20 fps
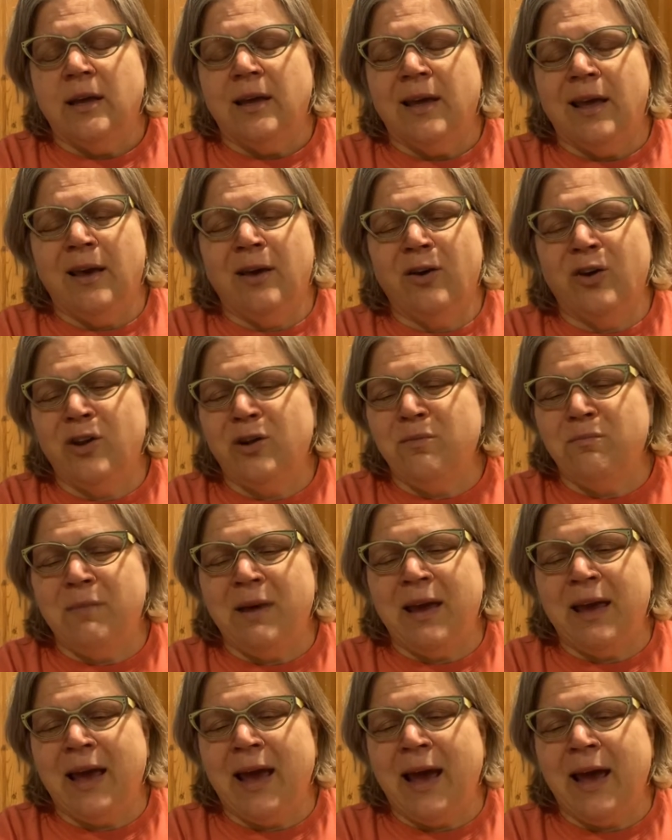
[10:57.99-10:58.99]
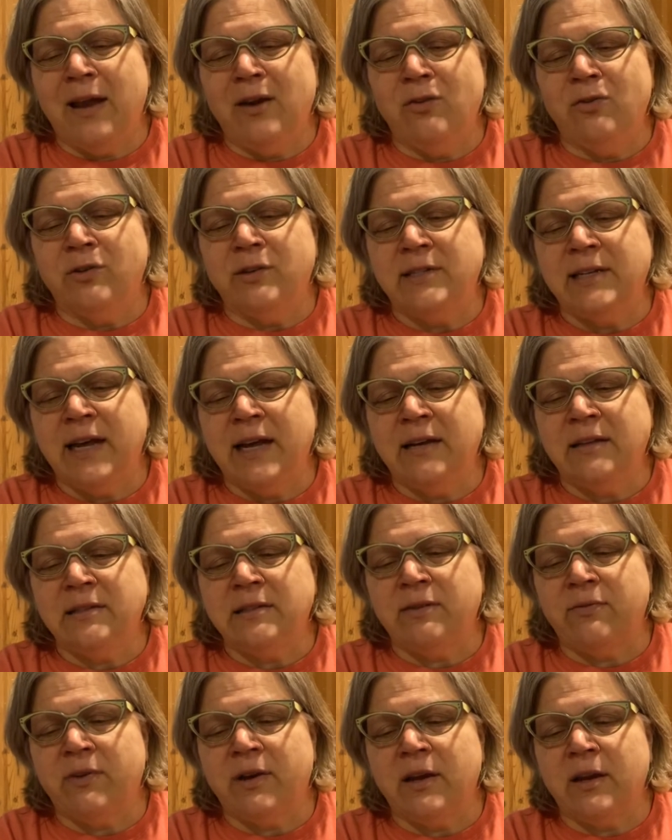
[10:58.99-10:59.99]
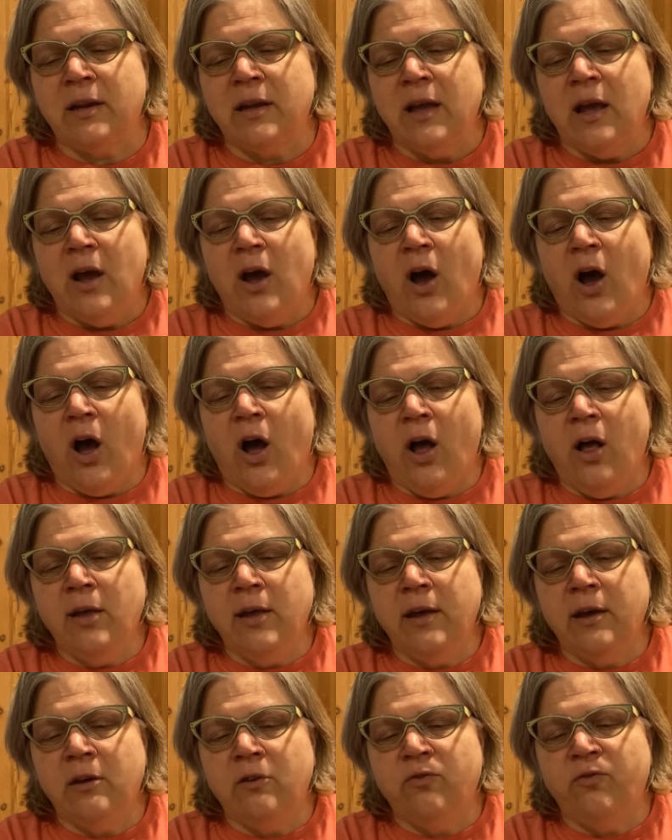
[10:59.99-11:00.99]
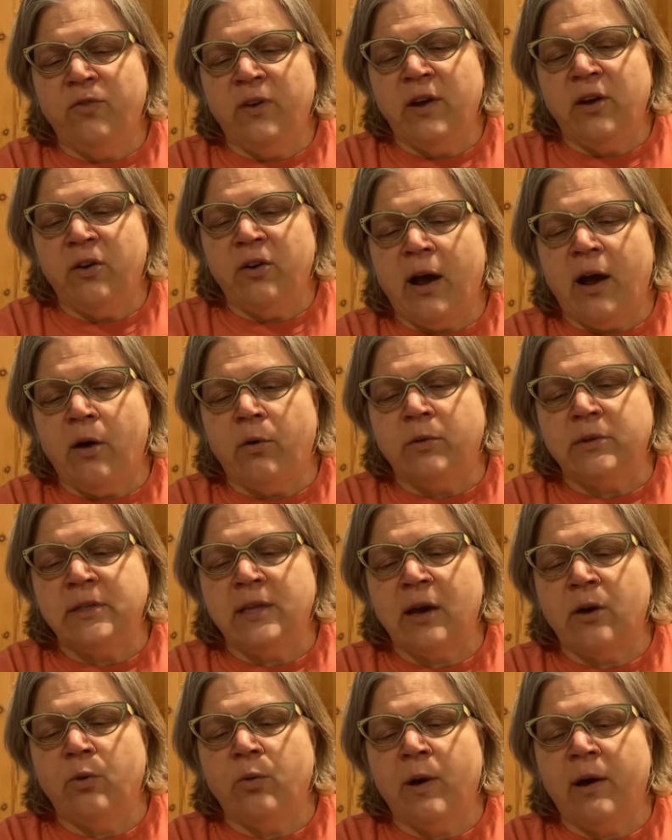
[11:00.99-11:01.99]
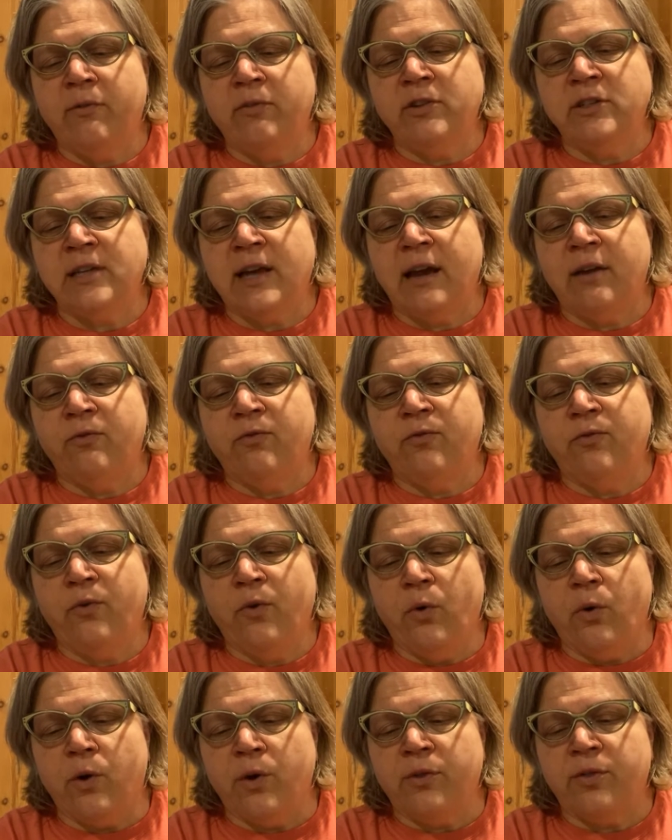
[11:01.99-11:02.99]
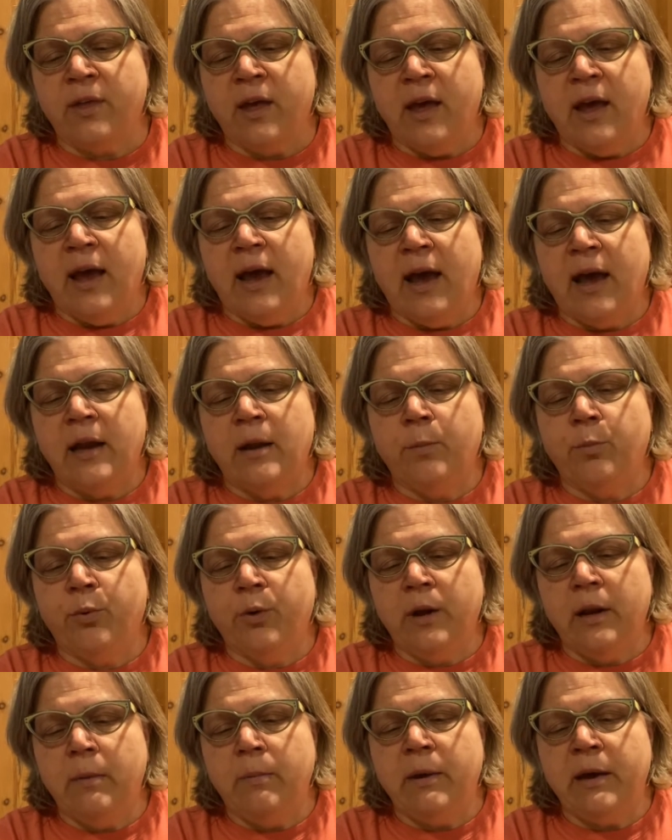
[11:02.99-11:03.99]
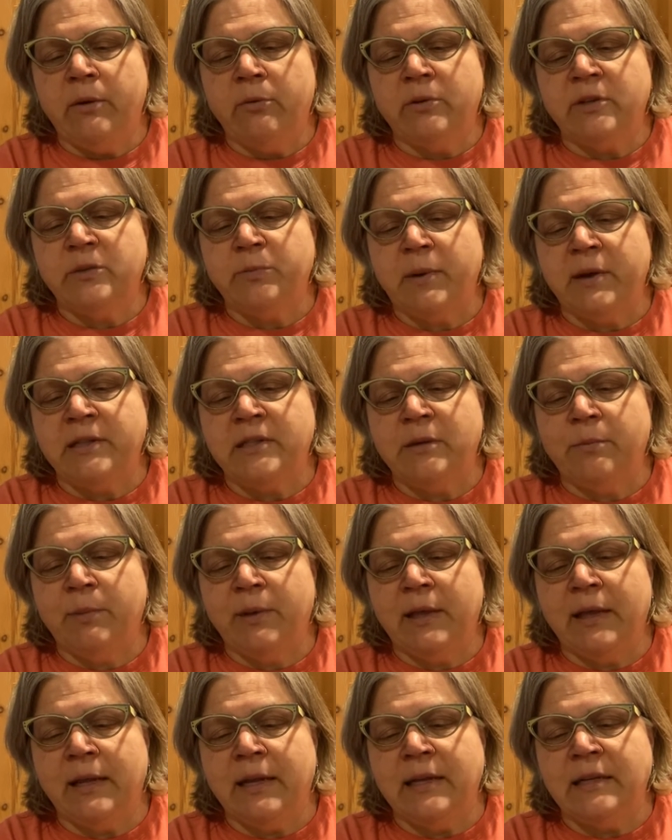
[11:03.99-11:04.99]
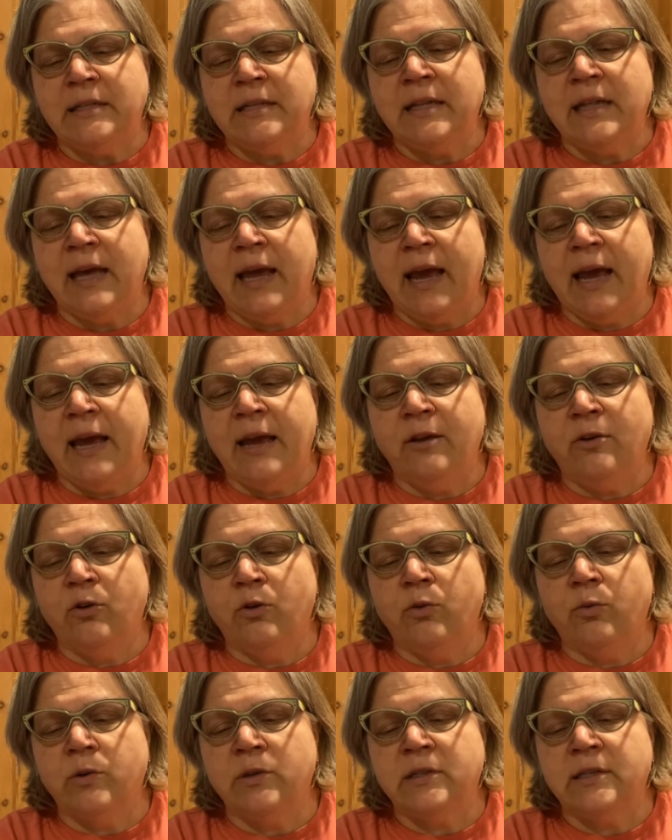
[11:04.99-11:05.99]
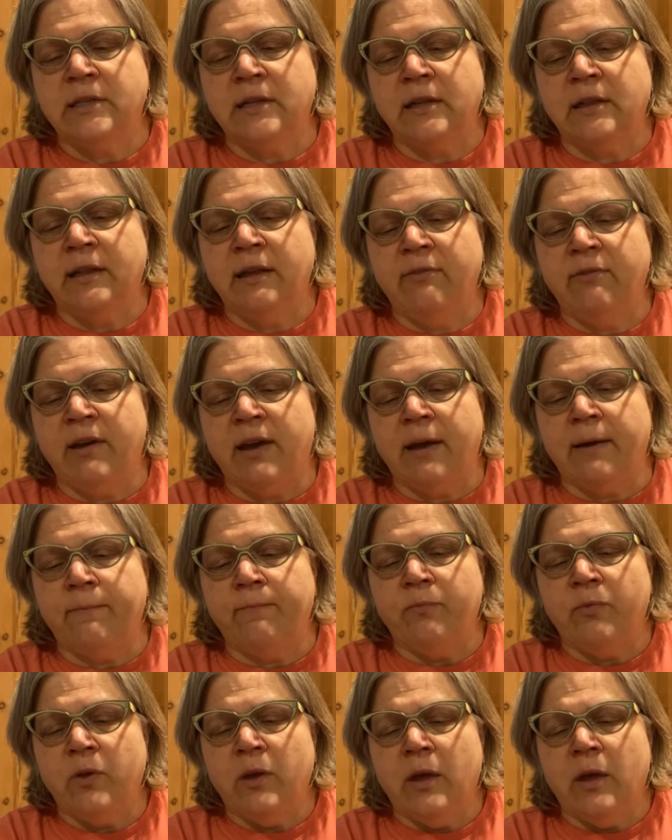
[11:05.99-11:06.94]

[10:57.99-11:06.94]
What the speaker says: He couldn't make head nor tails of it. All he could figure was that whoever died fourth had a pretty big responsibility to the 8 who were still living.